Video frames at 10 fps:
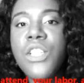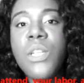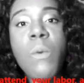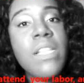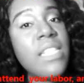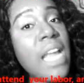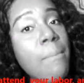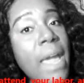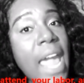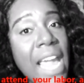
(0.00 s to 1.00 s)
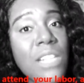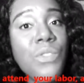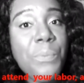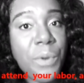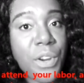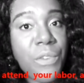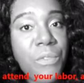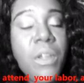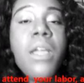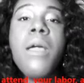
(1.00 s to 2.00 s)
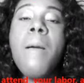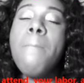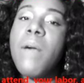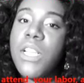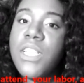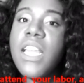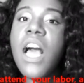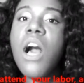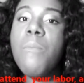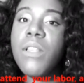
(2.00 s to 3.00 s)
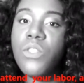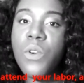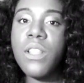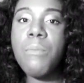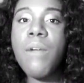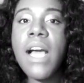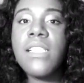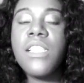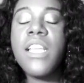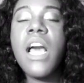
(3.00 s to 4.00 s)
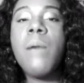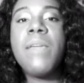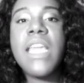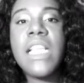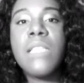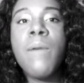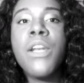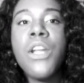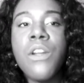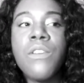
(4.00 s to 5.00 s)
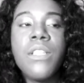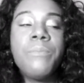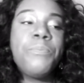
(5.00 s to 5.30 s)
She wasn't at my actual birth, but she helped me during the process. She helped ease my nerves.